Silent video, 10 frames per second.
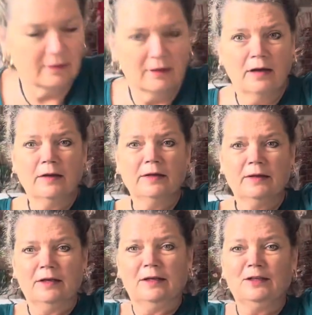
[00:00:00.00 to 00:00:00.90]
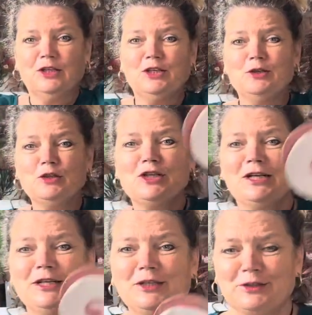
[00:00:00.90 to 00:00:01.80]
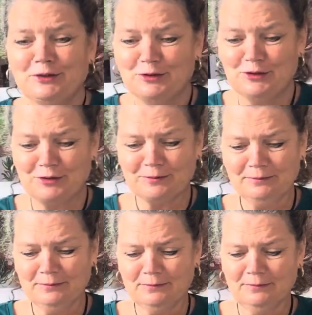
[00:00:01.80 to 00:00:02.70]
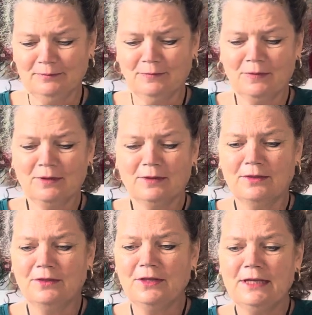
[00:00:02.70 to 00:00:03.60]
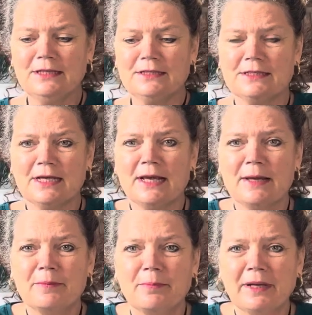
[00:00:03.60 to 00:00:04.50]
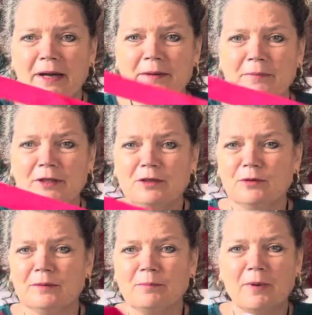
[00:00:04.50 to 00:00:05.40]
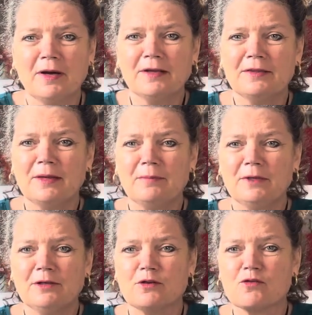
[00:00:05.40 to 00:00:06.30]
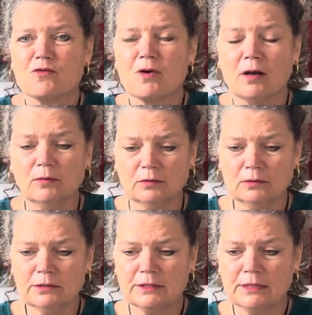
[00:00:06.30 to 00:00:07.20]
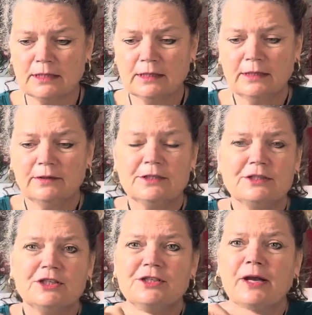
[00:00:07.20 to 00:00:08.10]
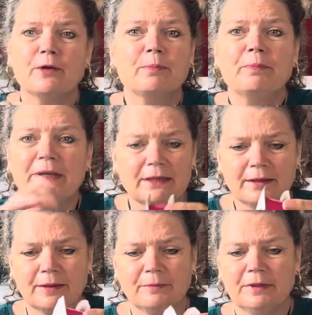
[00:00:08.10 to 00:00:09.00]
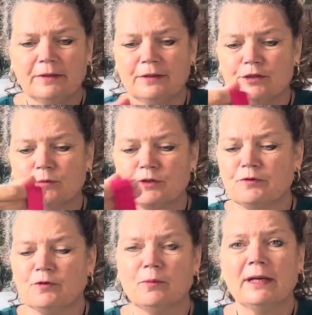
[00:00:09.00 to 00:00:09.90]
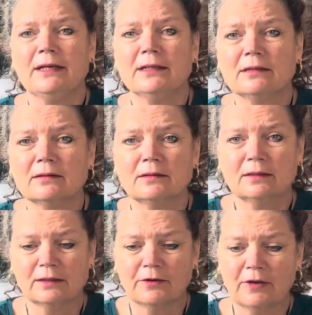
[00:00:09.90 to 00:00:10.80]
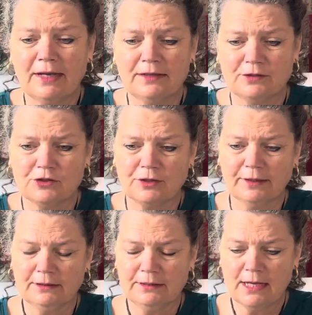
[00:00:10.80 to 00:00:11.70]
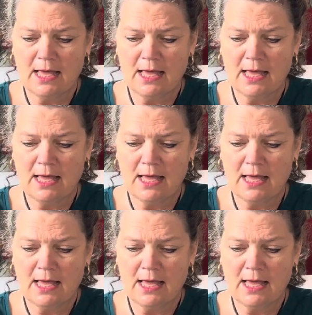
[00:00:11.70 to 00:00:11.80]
I usually use these, but I mean, you can buy them in rolls. This is now pink. I mean, this was for my little grandchild